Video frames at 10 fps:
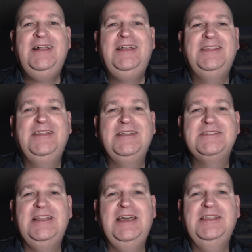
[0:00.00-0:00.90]
things
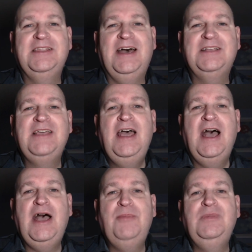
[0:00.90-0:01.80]
are like that.
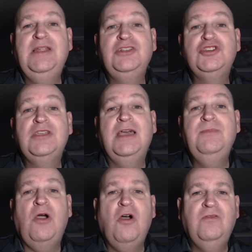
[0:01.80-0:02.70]

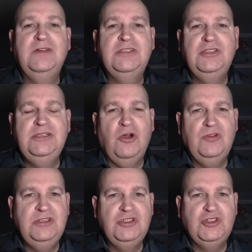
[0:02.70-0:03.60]
Lunchtime over to the
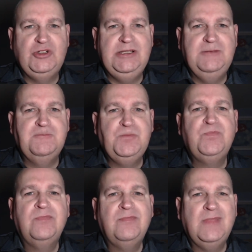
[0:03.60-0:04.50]
Orange Tree,
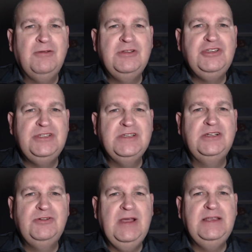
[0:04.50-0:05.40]
which is a
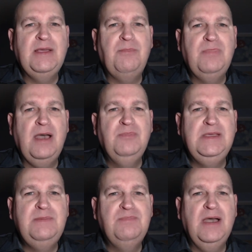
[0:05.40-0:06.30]
great
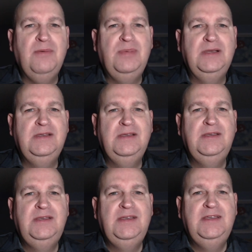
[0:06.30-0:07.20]
pubby pub.
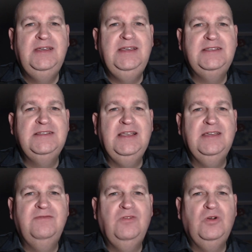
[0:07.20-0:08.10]
It's like
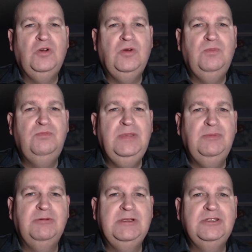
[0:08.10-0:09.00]
for
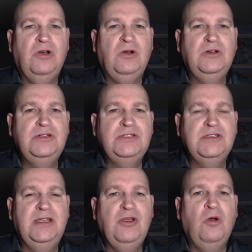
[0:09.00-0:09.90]
people with dogs
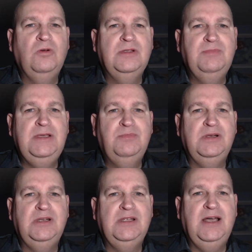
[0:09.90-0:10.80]
and older
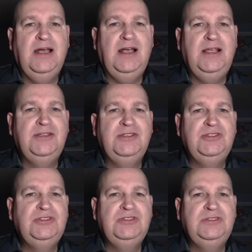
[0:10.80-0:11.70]
people
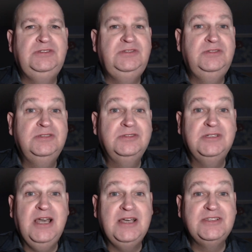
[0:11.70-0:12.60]
and
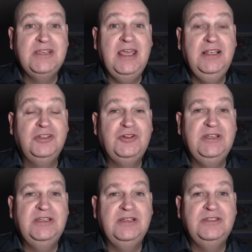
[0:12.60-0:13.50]
cask ale
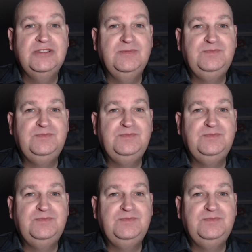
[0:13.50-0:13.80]
drinkers.